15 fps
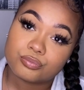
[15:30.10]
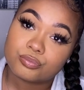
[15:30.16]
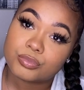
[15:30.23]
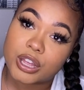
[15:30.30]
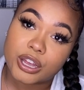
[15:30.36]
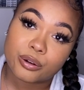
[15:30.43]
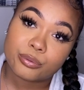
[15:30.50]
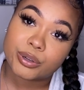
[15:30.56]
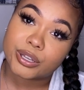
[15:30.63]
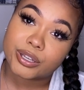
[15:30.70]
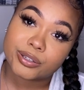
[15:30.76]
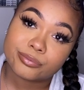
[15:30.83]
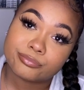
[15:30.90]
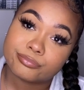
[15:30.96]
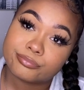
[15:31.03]
That quick.
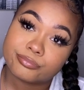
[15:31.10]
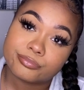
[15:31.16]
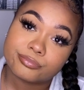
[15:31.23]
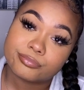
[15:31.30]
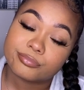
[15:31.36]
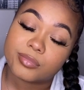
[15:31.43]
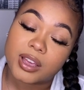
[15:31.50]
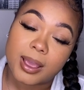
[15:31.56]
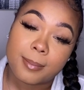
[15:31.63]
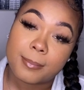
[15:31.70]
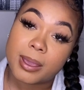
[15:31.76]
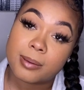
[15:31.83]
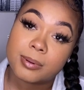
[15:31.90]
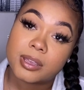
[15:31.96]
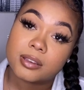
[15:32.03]

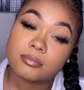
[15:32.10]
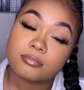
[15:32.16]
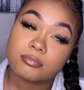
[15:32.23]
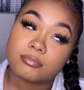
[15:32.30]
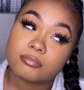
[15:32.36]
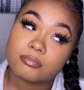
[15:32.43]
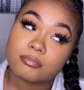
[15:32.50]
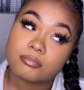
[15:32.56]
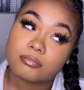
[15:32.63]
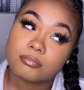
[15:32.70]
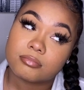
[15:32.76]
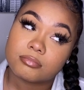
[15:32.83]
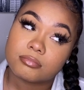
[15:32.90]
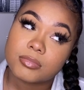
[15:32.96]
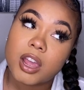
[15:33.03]
Maybe,
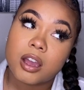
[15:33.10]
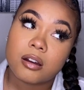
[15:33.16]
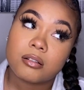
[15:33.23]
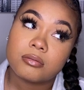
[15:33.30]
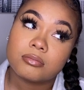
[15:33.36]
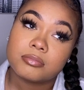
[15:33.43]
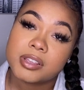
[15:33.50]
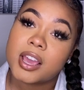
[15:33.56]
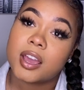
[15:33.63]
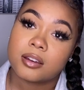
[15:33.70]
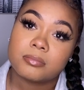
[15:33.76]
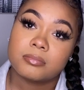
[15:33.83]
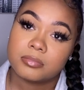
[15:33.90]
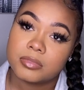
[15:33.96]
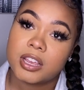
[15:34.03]
no, yeah,
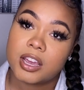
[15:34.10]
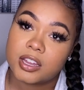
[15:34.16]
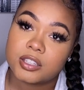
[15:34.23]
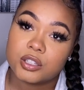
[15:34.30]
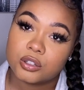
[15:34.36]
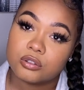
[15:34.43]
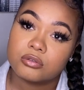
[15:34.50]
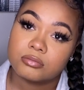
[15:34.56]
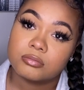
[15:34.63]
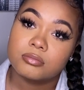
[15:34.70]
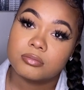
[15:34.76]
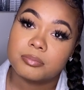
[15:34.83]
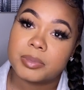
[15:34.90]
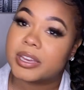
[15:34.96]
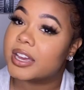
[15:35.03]
2.
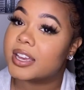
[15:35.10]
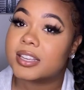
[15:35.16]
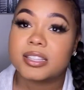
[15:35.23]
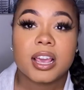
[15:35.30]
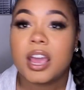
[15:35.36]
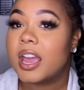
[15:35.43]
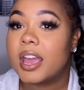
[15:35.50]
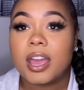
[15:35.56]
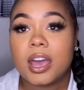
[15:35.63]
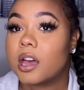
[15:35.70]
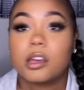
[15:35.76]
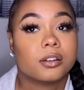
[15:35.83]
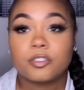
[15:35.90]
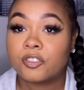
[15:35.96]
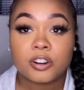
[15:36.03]
Because
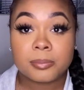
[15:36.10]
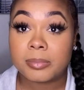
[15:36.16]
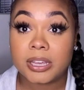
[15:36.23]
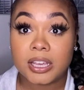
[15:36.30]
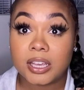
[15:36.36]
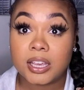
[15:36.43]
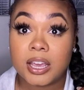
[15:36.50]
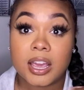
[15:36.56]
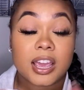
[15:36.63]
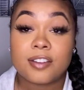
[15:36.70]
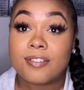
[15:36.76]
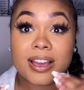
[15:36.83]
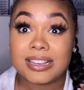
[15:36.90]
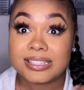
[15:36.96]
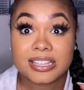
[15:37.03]
for me, if
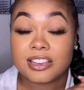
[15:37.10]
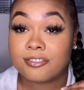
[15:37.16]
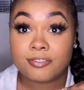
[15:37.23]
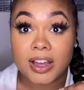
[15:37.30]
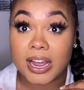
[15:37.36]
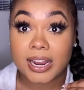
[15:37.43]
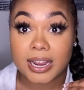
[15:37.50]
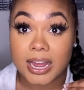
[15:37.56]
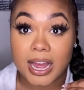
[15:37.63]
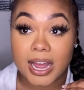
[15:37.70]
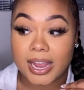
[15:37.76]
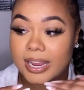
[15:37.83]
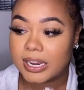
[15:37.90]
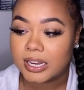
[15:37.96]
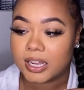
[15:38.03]
I see a fine
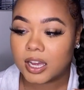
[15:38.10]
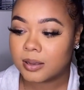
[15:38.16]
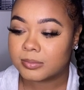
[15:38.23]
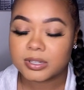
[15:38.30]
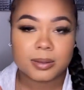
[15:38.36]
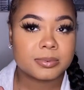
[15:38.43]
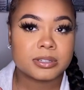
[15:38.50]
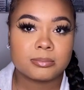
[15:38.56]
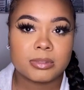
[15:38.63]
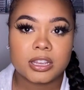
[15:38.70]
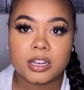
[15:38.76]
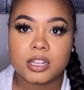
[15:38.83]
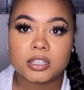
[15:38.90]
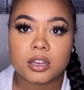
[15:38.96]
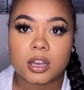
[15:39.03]
guy and he comes up to me and
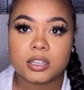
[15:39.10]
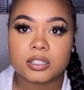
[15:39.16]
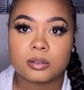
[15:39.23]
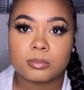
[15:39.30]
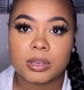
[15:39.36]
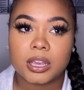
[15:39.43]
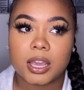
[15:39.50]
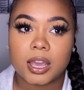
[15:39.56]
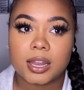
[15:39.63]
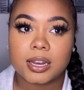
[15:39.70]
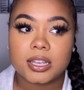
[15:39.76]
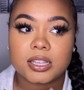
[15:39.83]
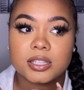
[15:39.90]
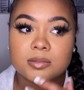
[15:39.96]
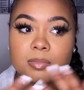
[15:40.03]
he talks to me and
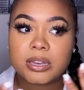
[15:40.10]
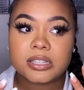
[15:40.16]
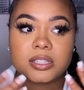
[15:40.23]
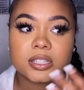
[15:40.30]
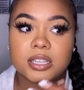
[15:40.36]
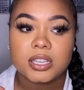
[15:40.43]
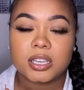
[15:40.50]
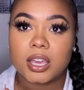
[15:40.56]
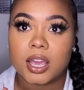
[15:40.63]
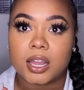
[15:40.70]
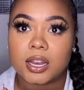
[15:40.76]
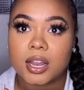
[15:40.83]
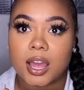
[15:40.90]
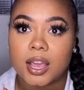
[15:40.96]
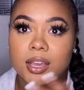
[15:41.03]
he's musty
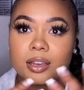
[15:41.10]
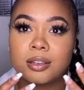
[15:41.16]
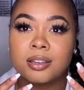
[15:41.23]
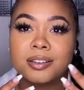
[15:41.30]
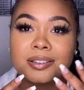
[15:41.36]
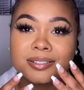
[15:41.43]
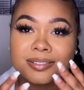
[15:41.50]
and like,